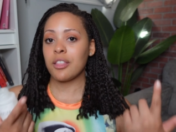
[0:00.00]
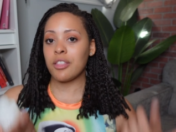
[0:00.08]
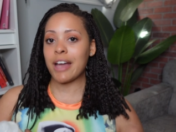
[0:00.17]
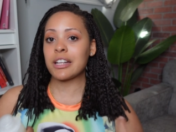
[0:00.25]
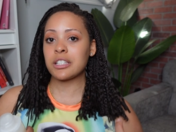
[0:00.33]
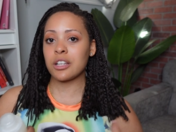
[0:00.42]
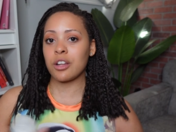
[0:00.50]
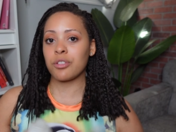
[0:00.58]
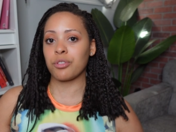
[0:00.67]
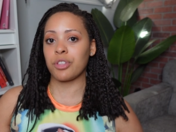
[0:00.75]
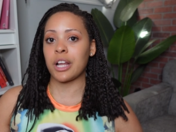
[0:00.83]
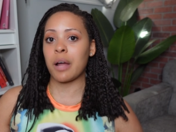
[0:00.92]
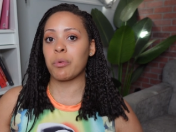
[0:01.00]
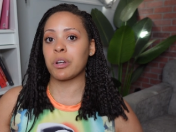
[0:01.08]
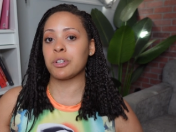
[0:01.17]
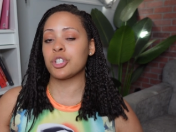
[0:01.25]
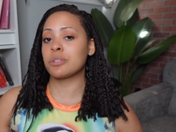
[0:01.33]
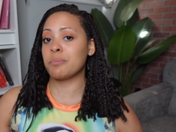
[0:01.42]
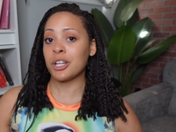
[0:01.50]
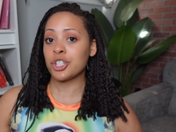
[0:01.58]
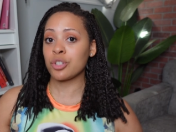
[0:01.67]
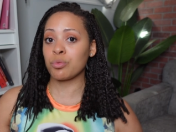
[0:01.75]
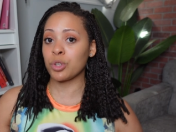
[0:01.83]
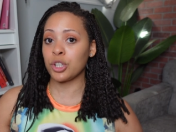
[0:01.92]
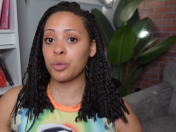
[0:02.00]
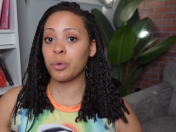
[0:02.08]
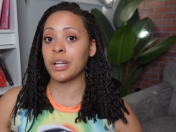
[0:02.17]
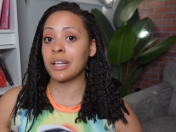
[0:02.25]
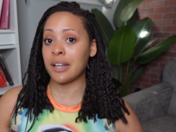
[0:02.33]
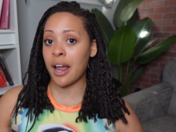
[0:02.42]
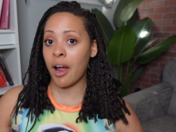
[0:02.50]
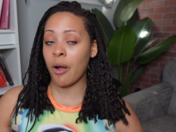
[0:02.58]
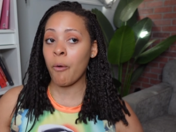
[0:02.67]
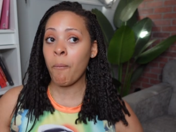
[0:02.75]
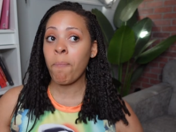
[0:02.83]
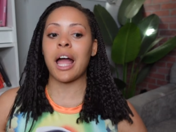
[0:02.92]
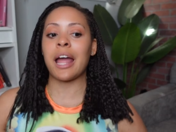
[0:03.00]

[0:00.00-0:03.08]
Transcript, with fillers: That is another thing I want to just mention really quick now.